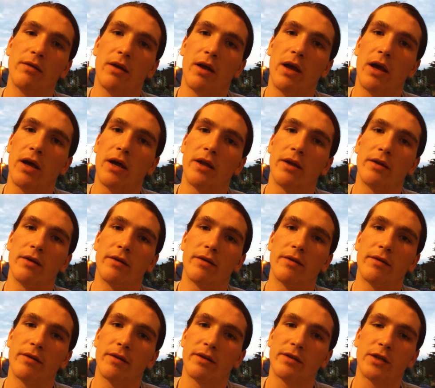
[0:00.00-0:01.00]
and
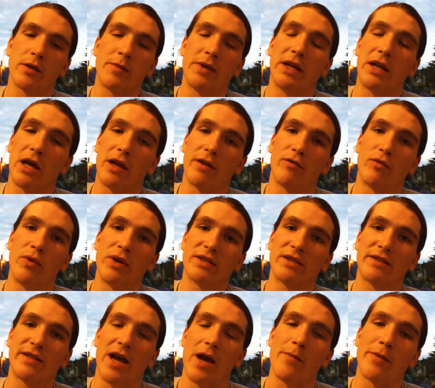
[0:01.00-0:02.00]
it's going to be a lot of
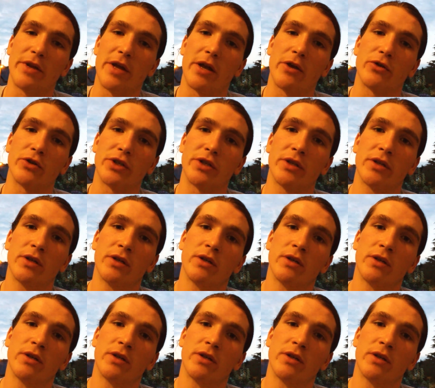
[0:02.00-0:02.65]
wasted time and energy.